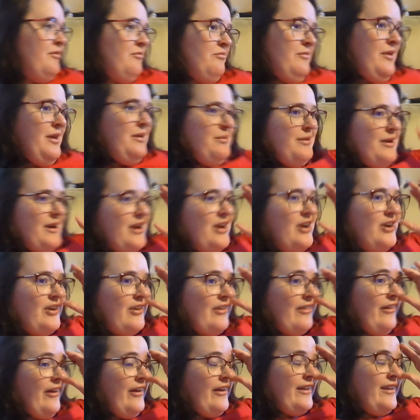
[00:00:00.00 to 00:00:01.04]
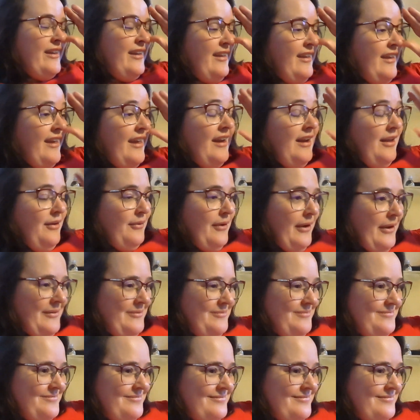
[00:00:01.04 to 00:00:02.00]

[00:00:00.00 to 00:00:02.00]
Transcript: Maybe I heard it lock. Anyway.